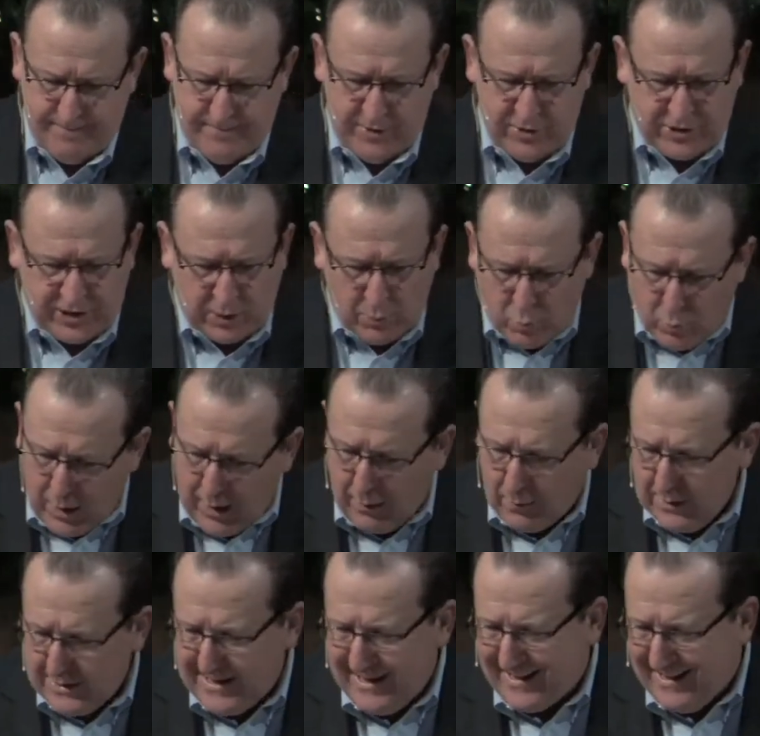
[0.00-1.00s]
You say, where
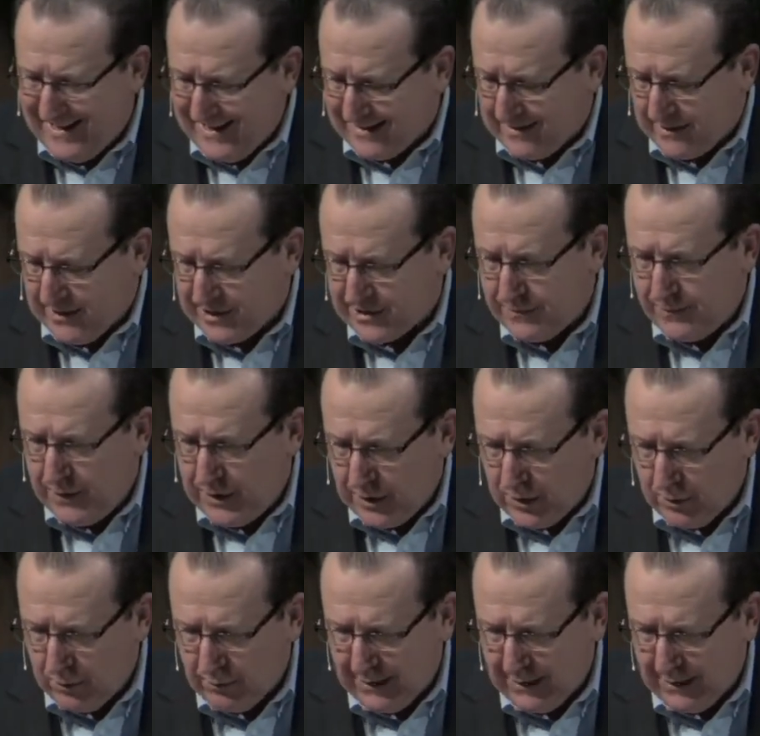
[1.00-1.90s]
would they get this view?